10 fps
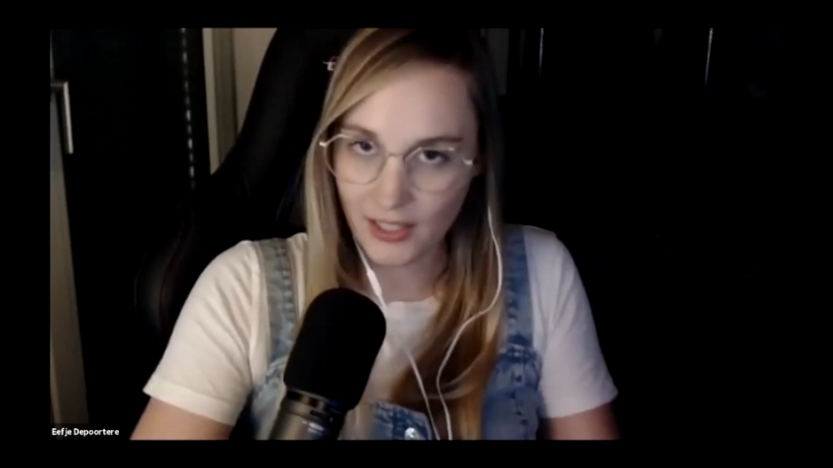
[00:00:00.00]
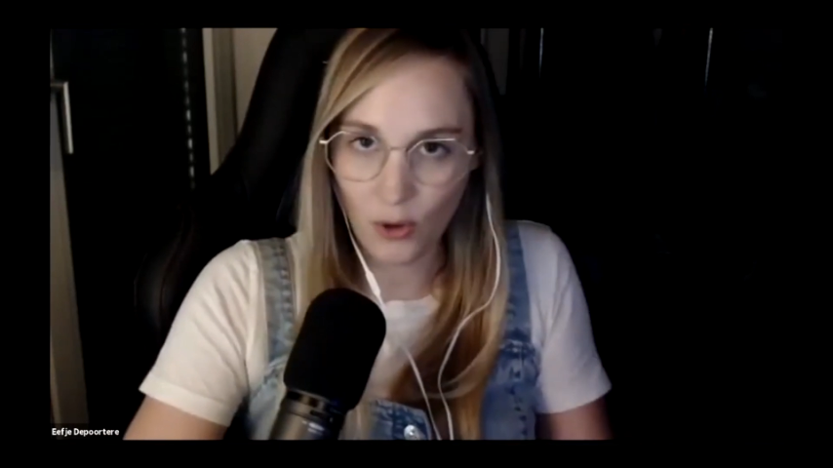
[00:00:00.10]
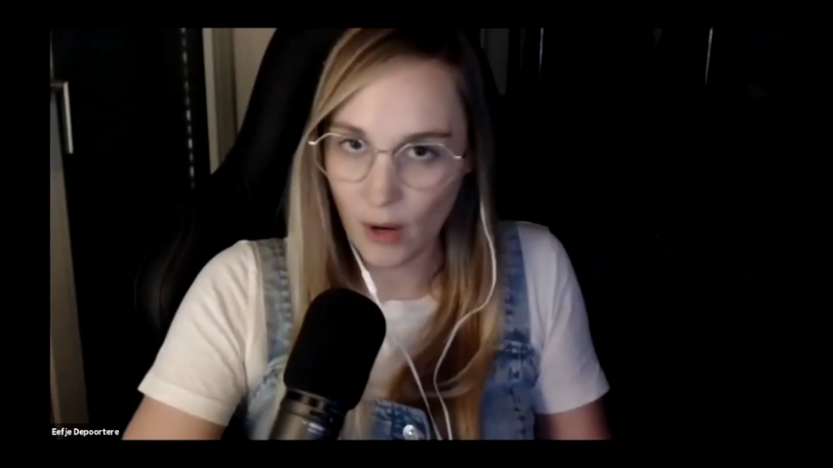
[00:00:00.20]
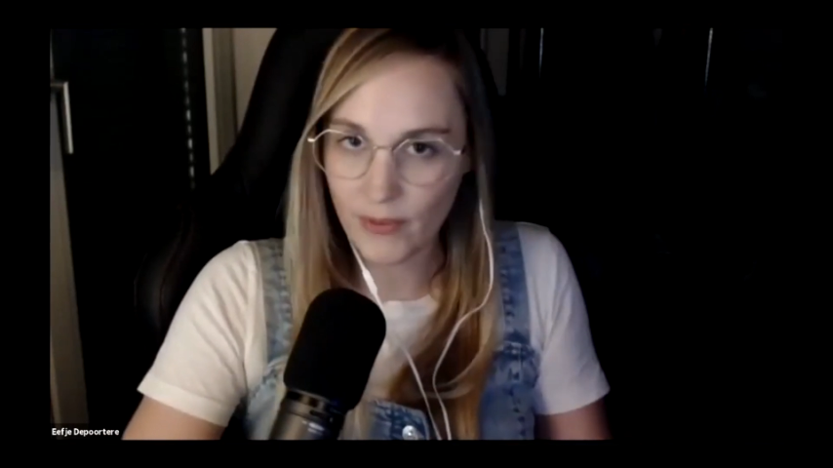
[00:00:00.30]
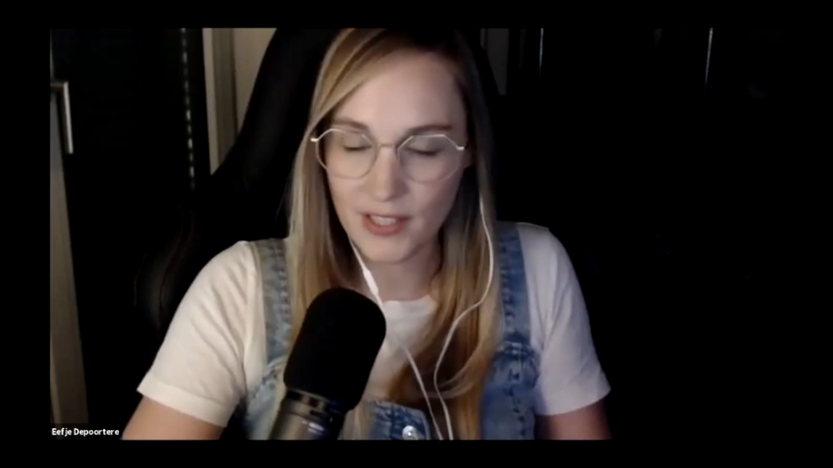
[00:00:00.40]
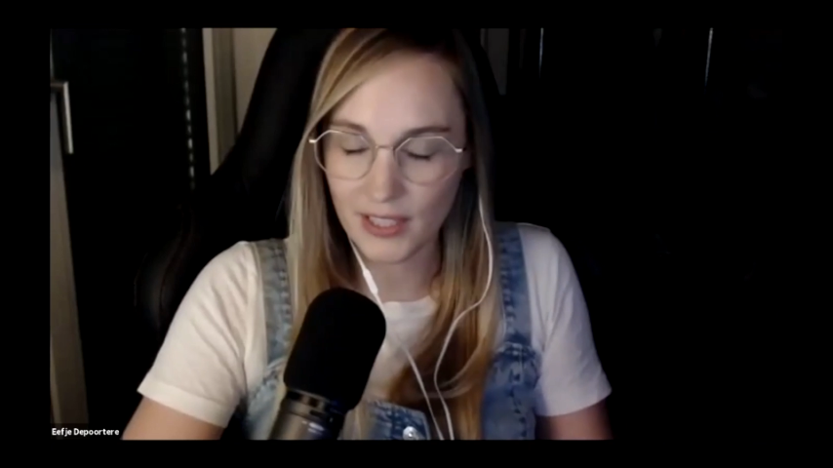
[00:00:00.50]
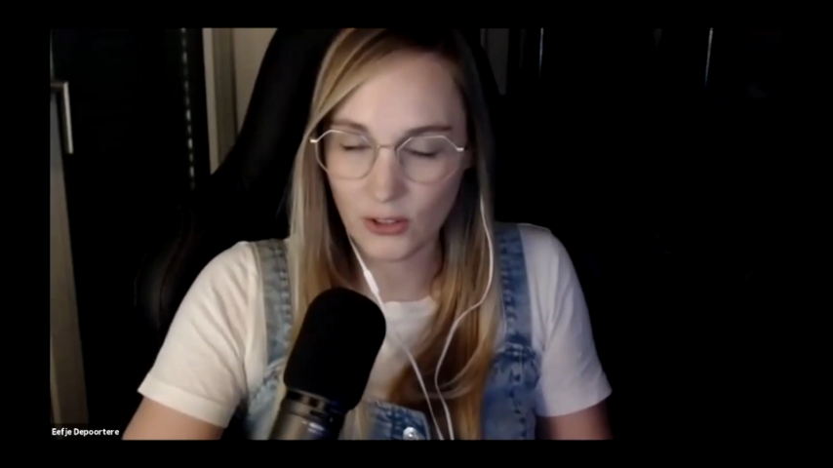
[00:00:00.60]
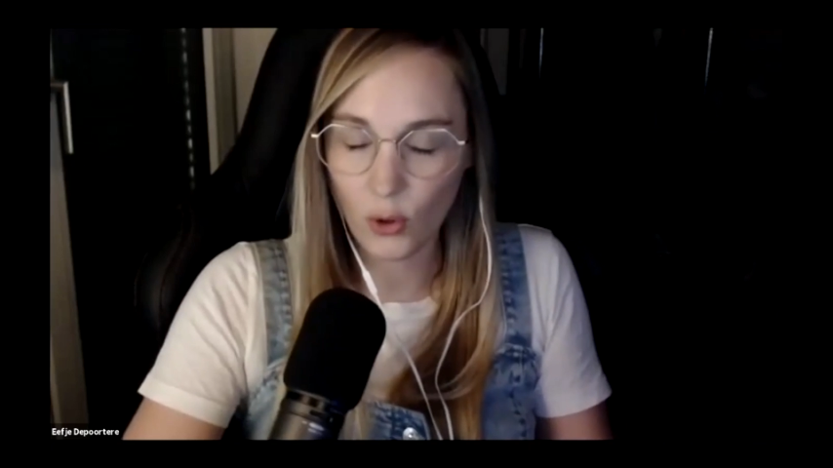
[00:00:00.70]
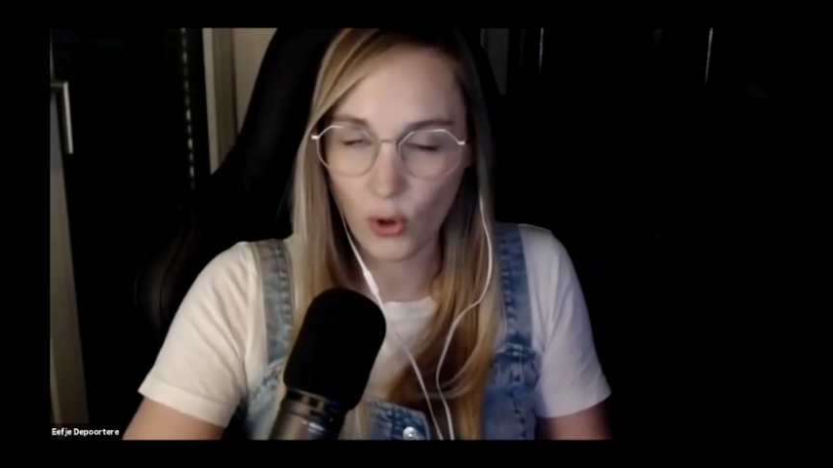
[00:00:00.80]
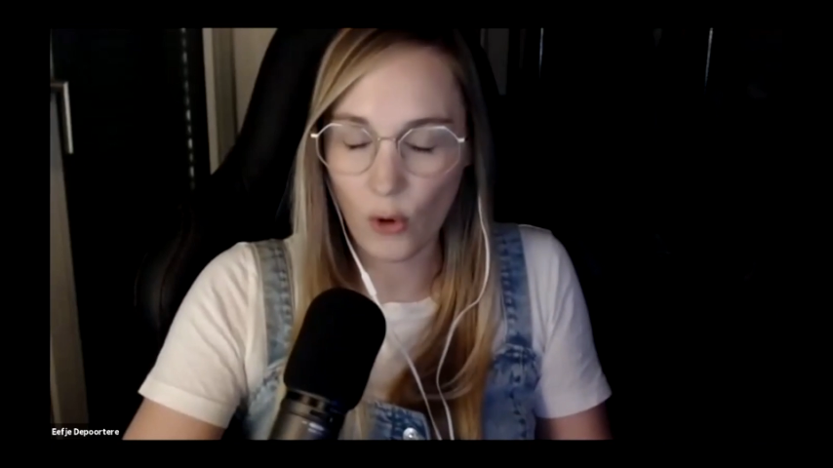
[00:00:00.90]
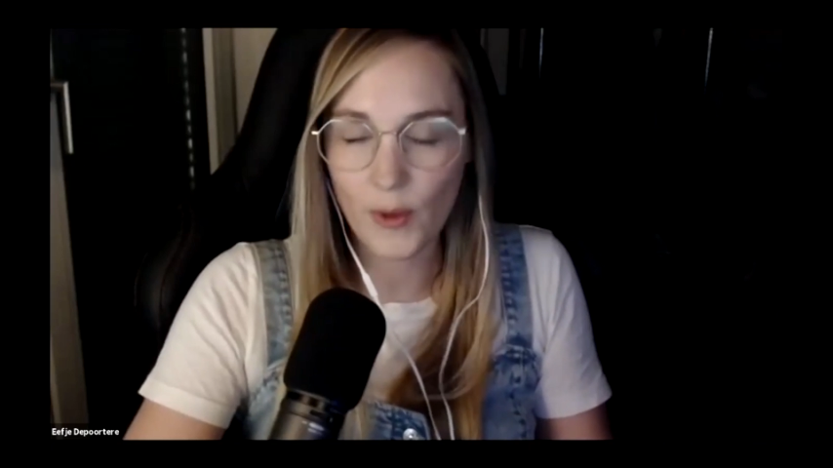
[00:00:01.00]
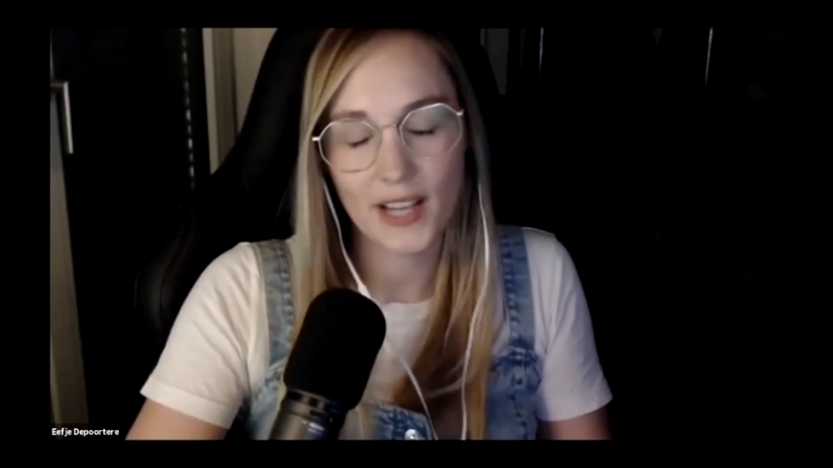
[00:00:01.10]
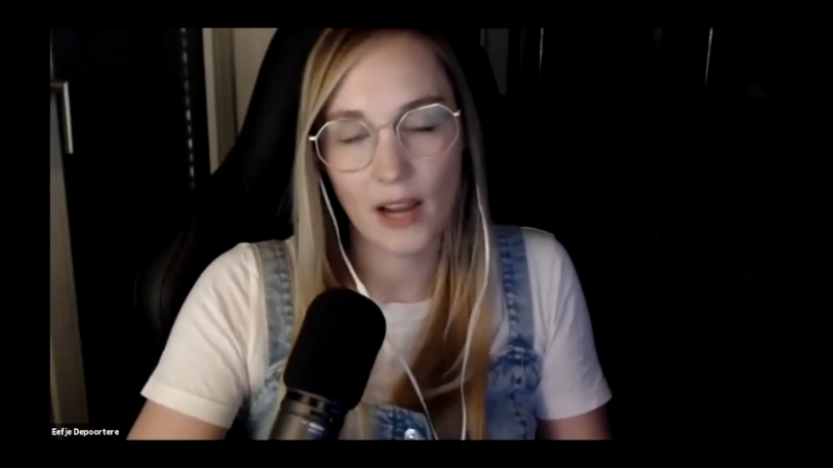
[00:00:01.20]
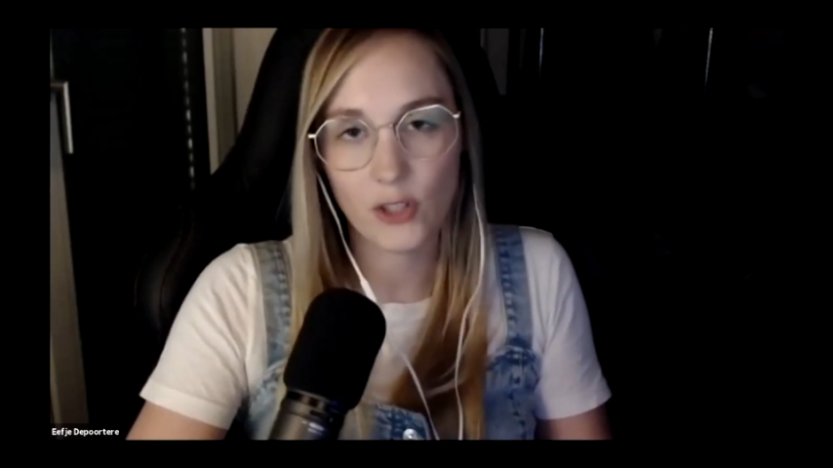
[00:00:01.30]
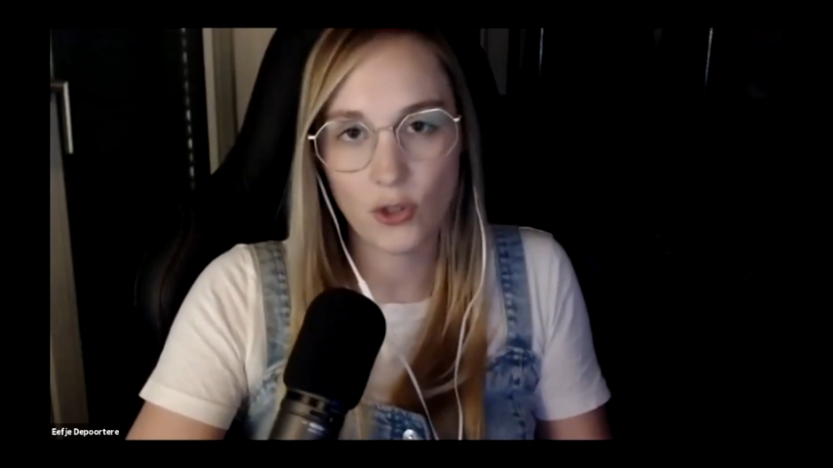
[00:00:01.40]
you obviously don't always
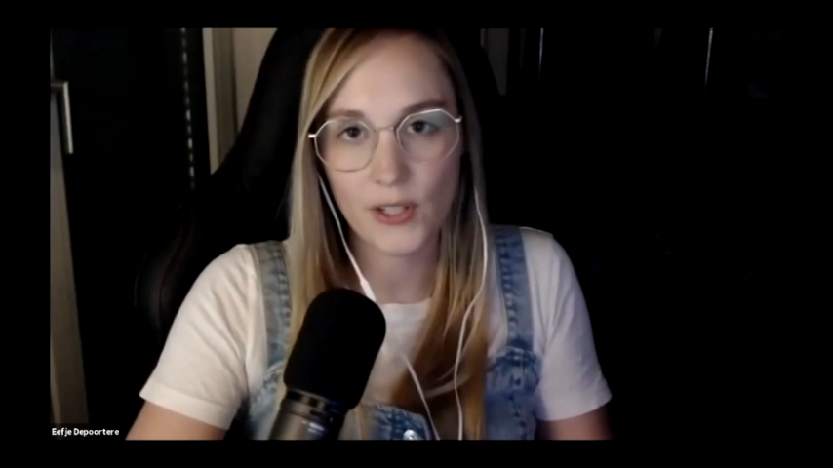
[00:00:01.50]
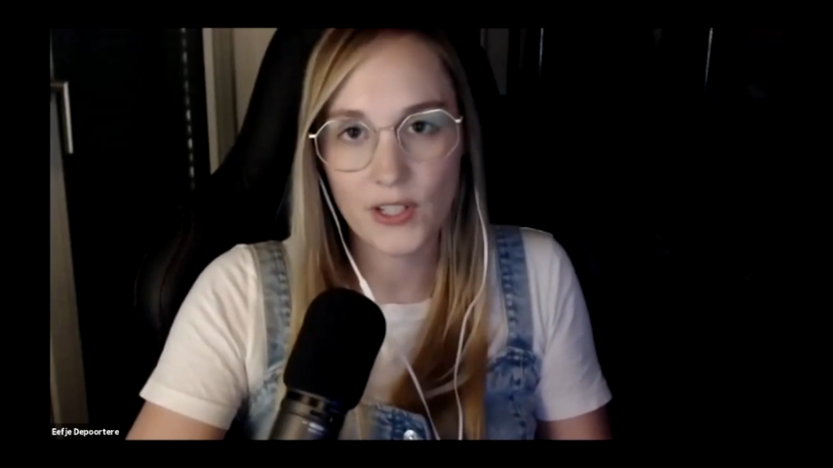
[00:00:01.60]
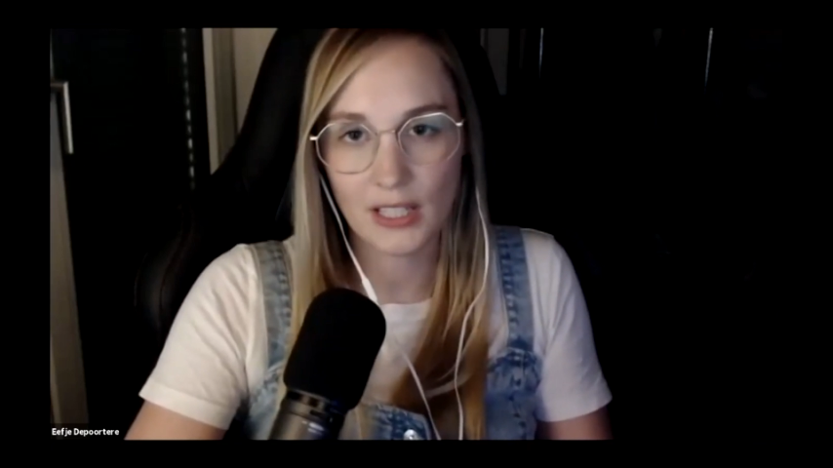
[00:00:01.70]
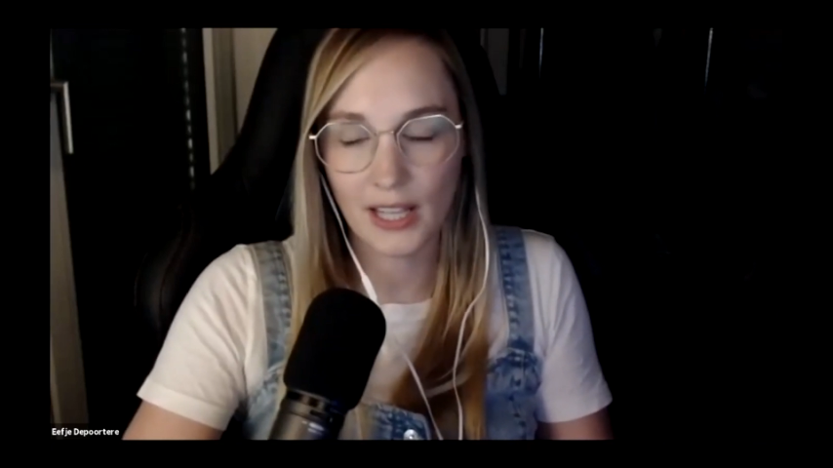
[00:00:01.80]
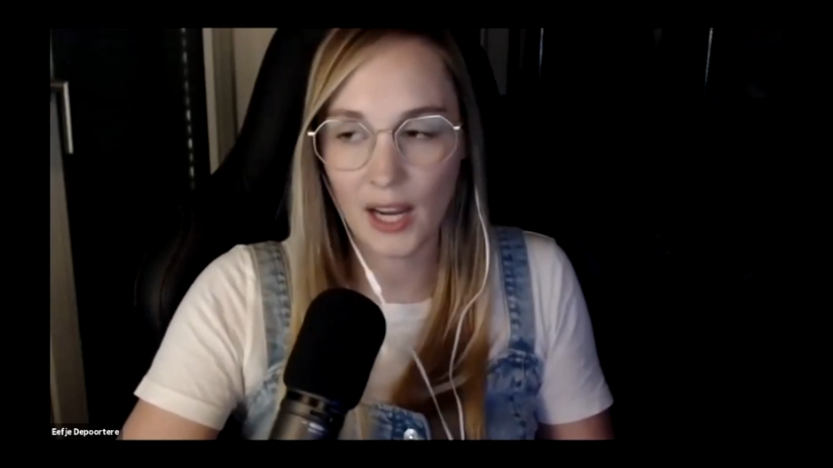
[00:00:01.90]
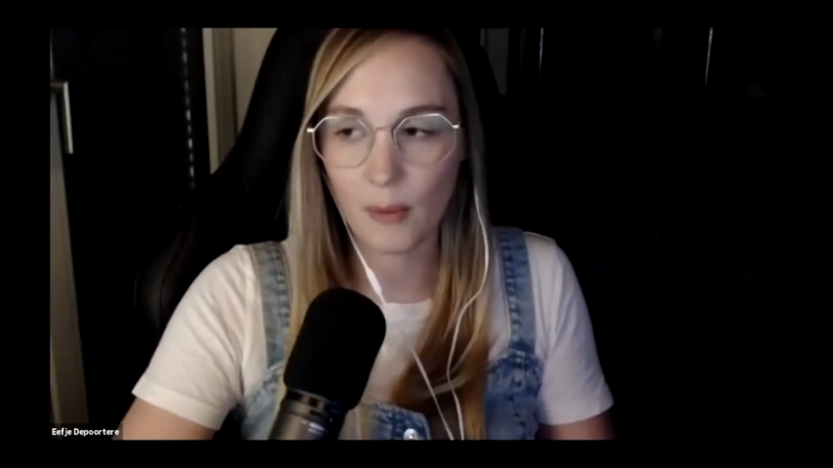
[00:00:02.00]
have a choice in that,